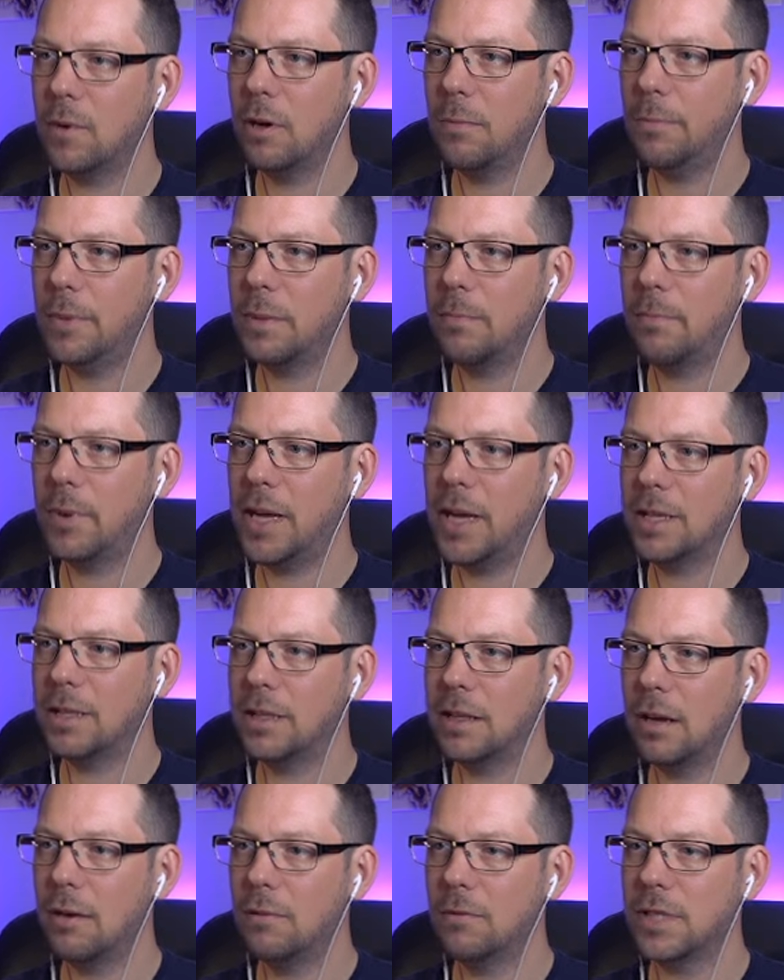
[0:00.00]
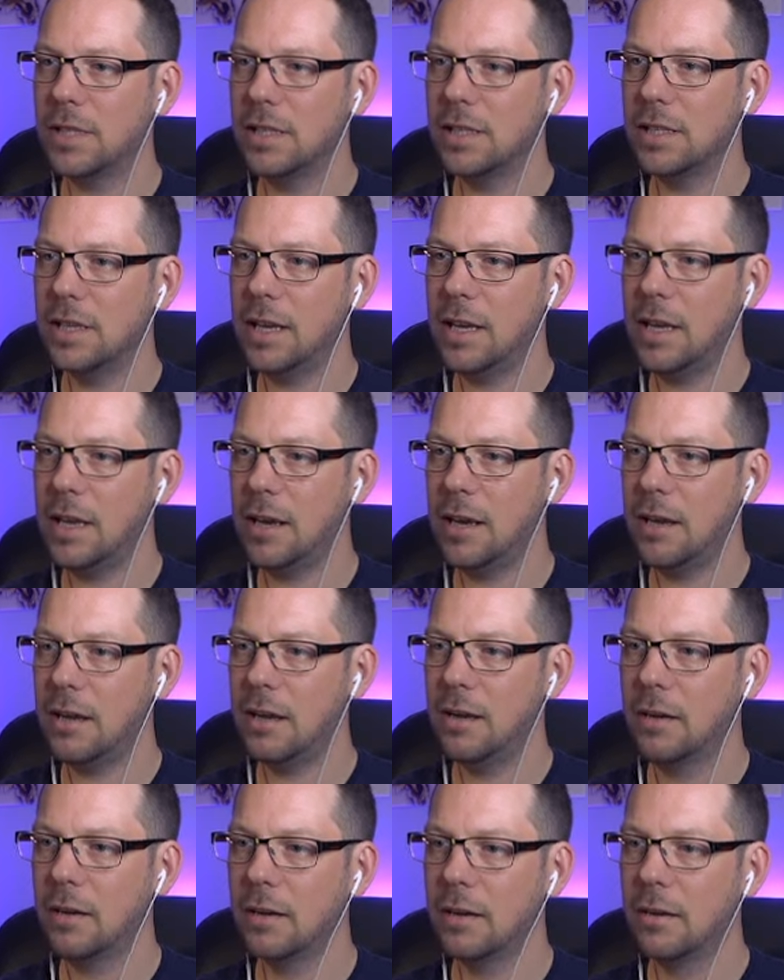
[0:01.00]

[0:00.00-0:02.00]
copy and paste those into here.